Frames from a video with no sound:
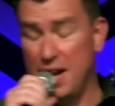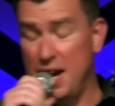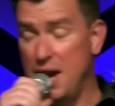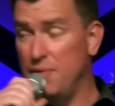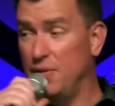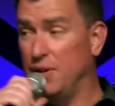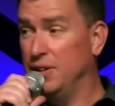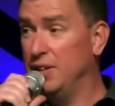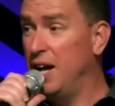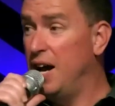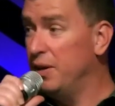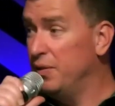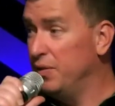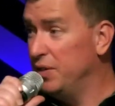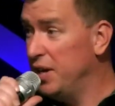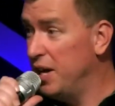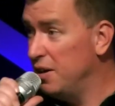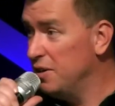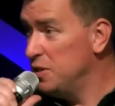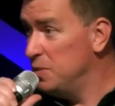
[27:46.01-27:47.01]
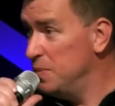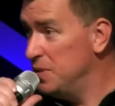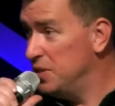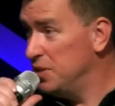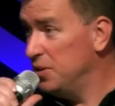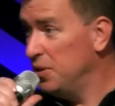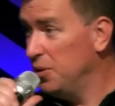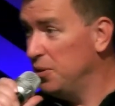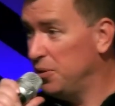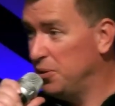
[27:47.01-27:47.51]
have a lot of announcements
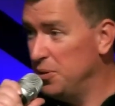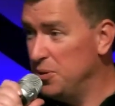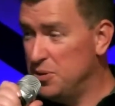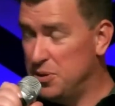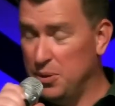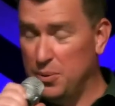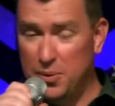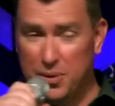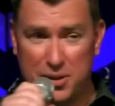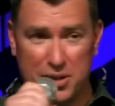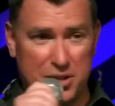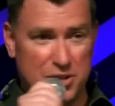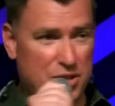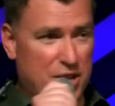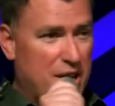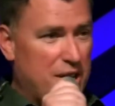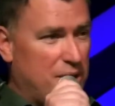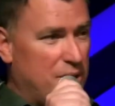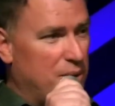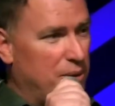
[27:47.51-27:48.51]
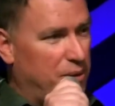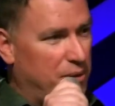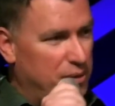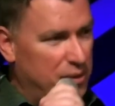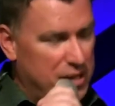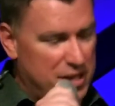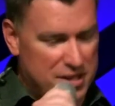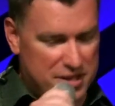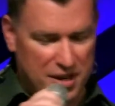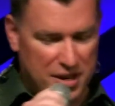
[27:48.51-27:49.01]
to go through, so we're going to try to go
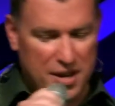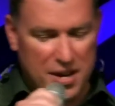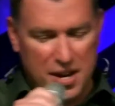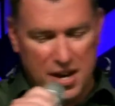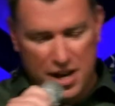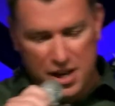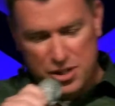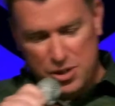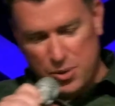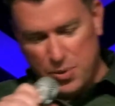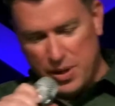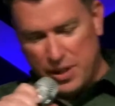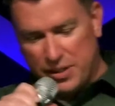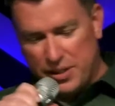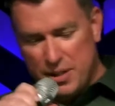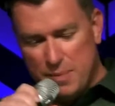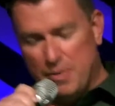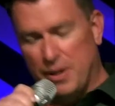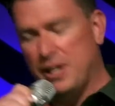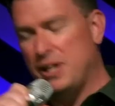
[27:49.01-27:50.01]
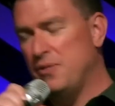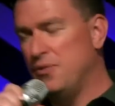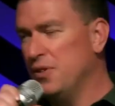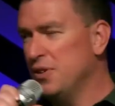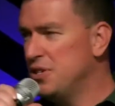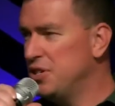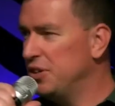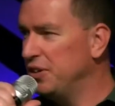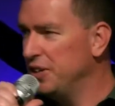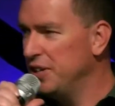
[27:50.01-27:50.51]
through these as quickly but
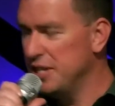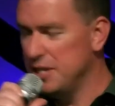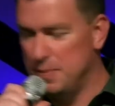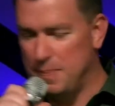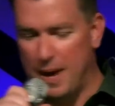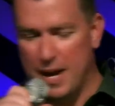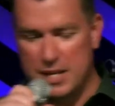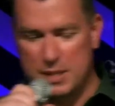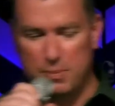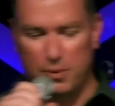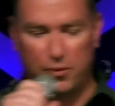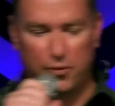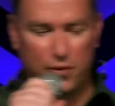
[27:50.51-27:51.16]
efficiently as possible.